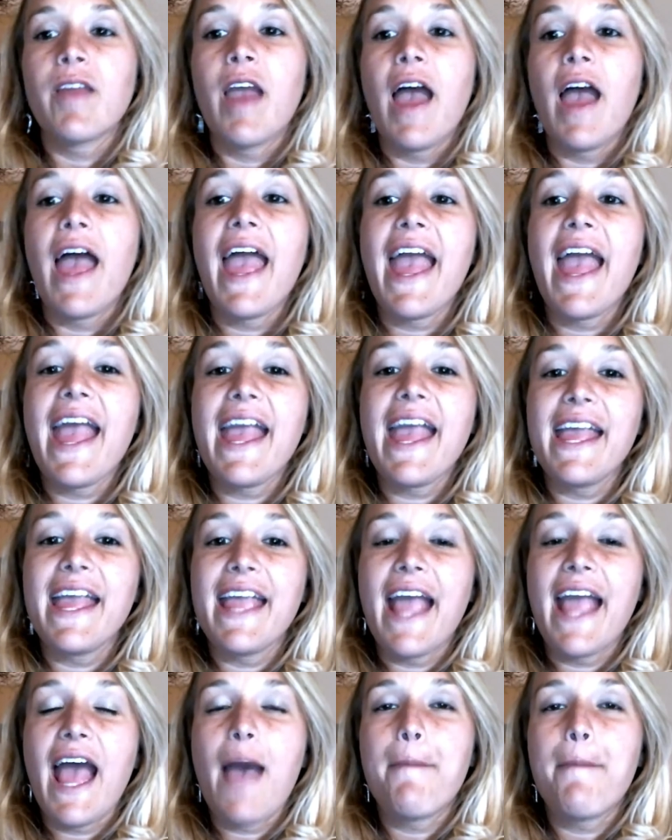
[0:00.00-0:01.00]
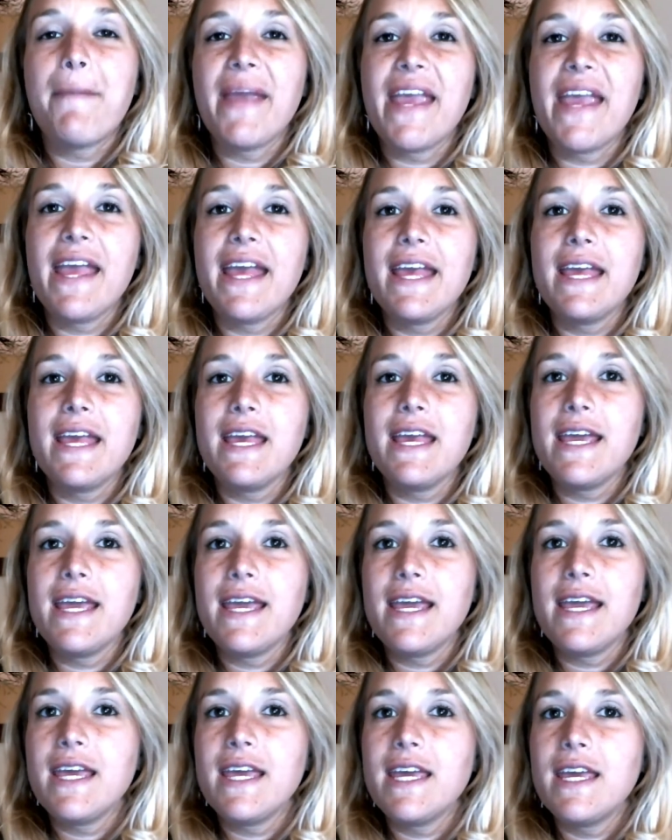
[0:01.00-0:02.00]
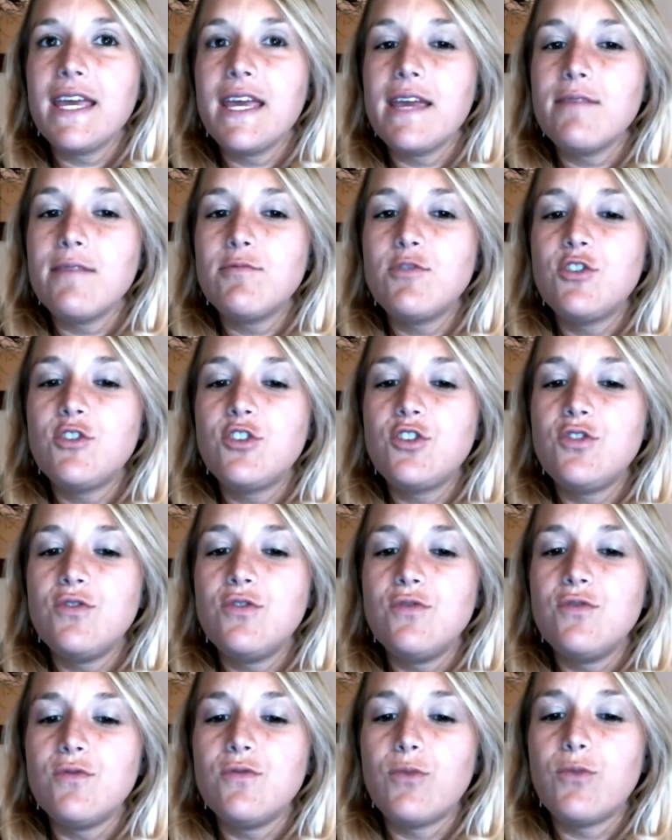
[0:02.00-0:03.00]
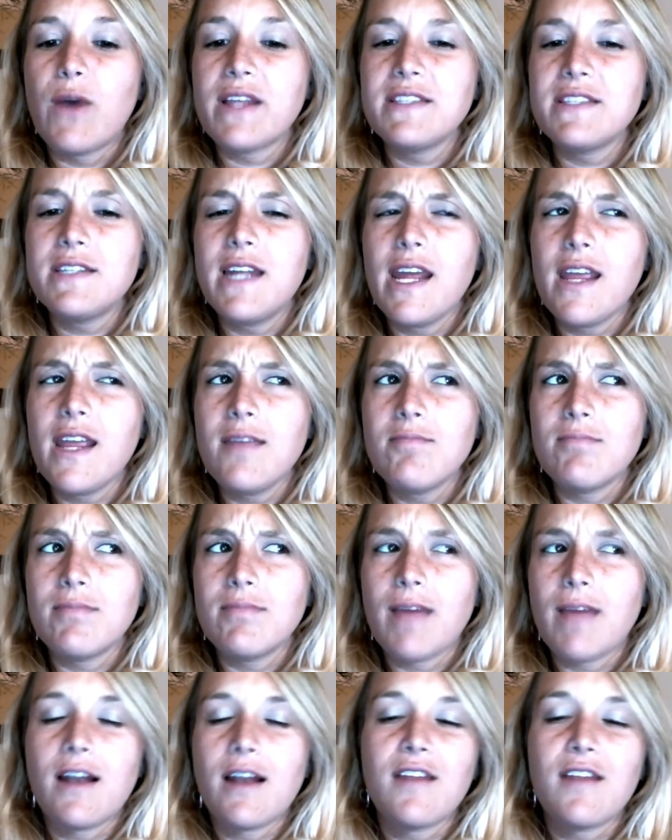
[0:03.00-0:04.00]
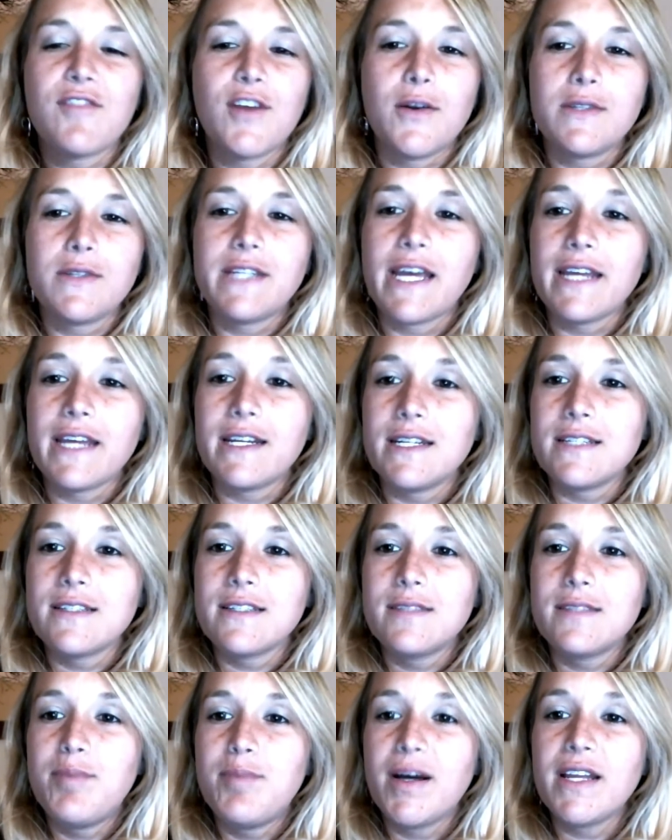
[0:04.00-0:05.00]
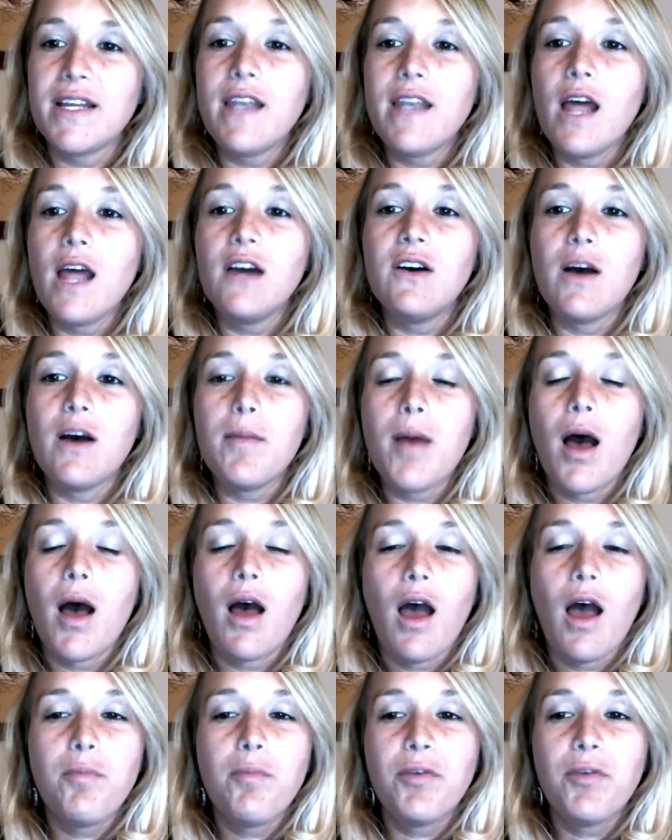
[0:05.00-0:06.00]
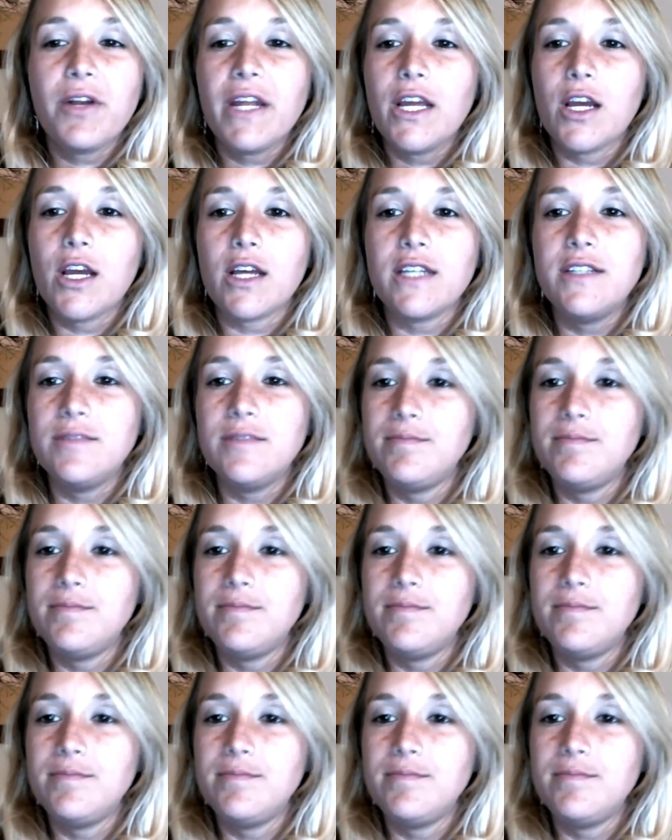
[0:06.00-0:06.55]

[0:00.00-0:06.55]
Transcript: Hey, happy Wednesday. Wednesday yeah. I don't even know what day it is. But no, I'm pretty good.